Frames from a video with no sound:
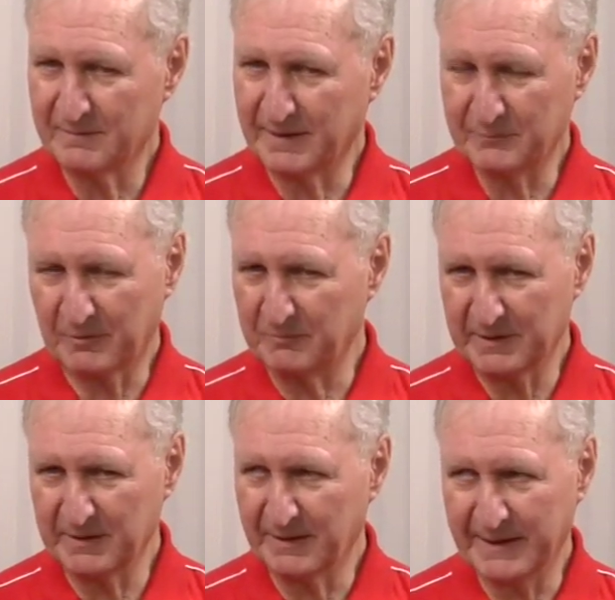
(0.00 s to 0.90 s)
They're
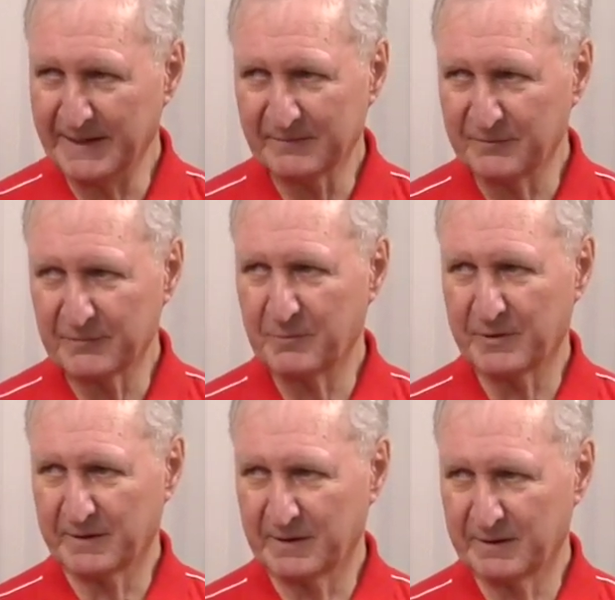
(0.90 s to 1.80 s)
probably ahead of
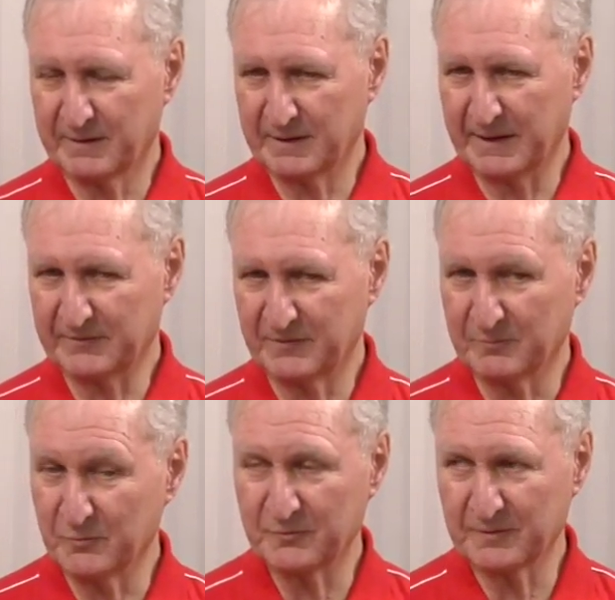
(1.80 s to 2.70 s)
everybody. They, they're actually
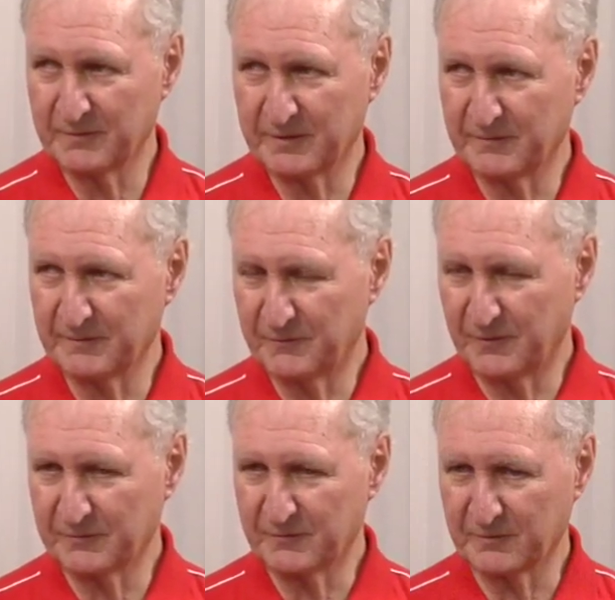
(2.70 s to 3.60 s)
moving very, very
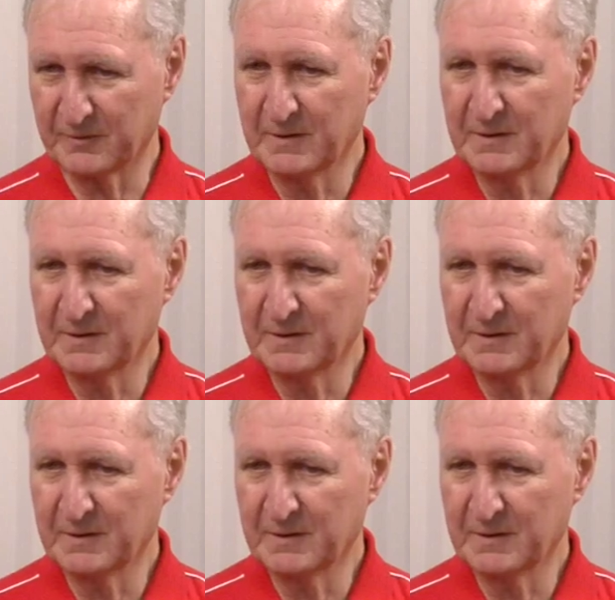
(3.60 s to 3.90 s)
fast to